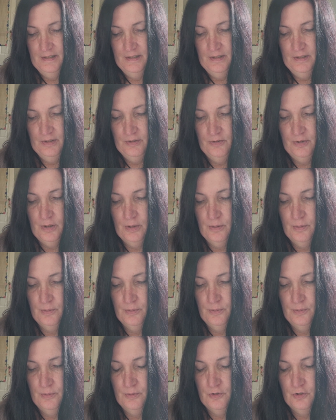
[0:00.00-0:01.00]
So
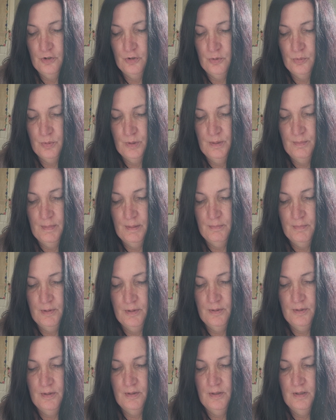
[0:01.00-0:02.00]
just
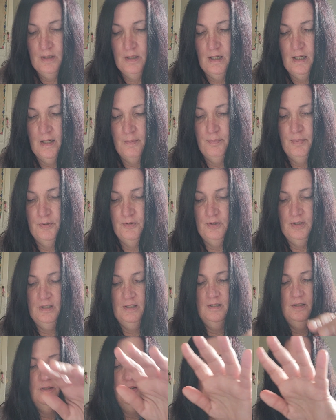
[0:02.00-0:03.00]
remember,
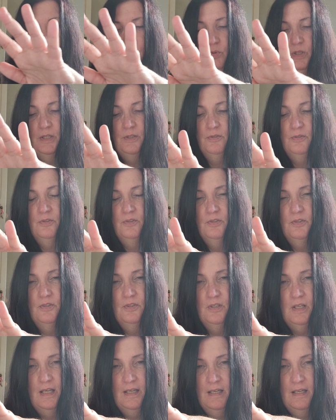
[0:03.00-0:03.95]
opposite wrists and